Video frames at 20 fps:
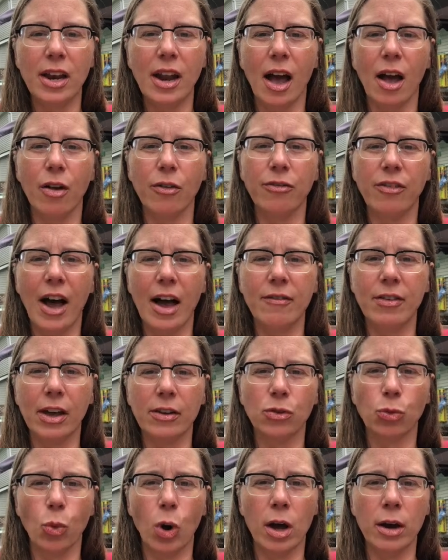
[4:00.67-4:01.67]
and
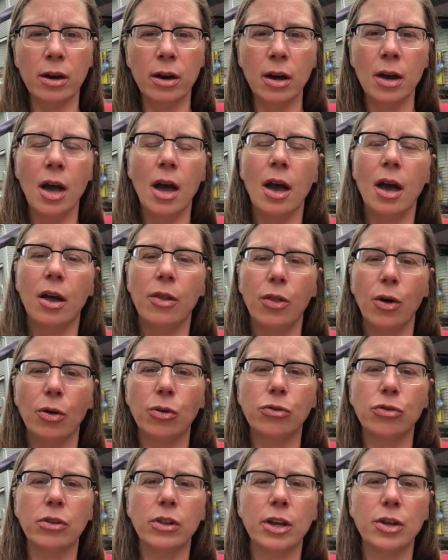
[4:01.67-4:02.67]
L5-S1.
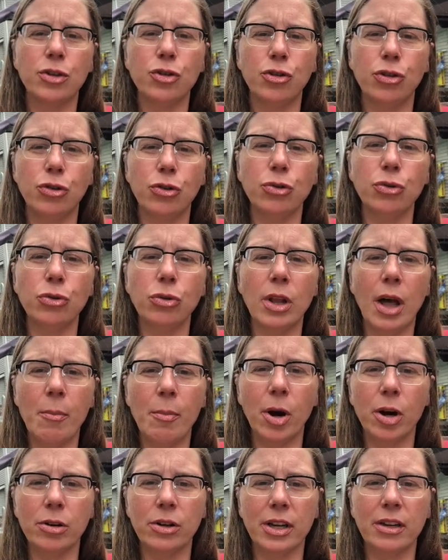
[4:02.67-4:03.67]
Those are the two
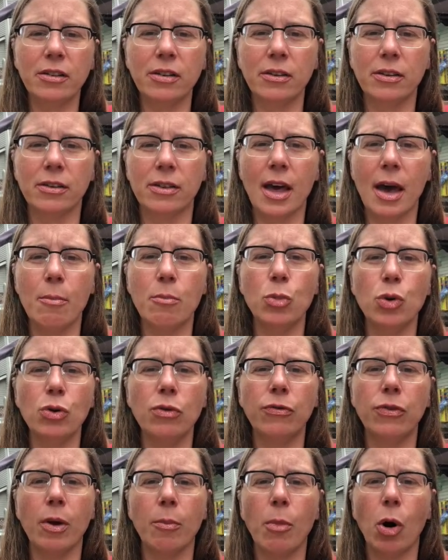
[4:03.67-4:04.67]
lumbar discs that
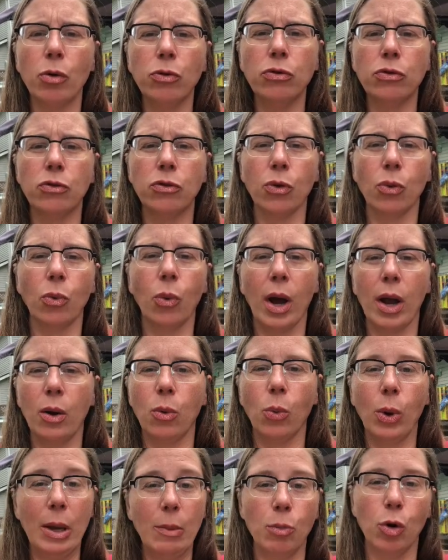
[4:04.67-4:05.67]
move the most
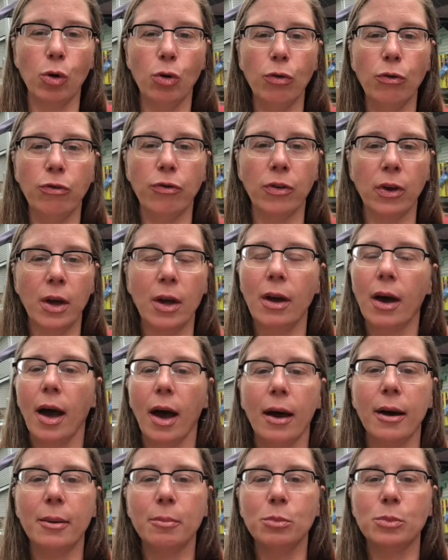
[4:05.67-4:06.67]
when we move,
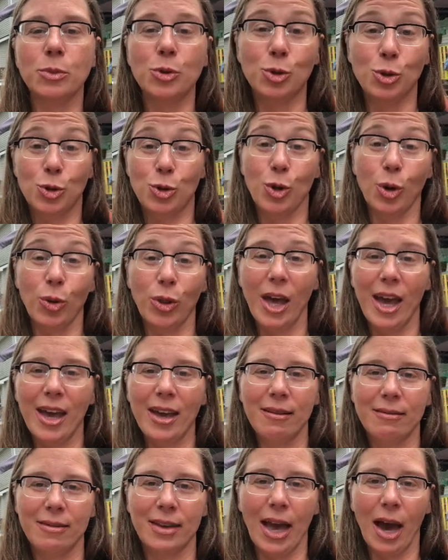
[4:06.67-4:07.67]
so
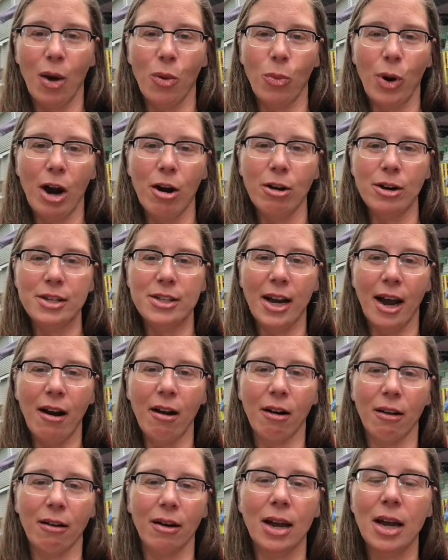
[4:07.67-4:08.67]
they get wear and
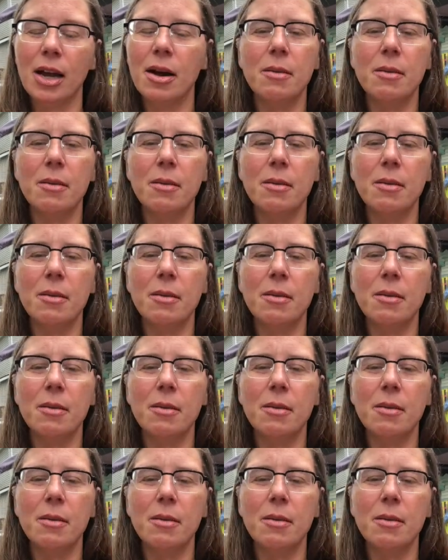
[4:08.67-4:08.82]
tear.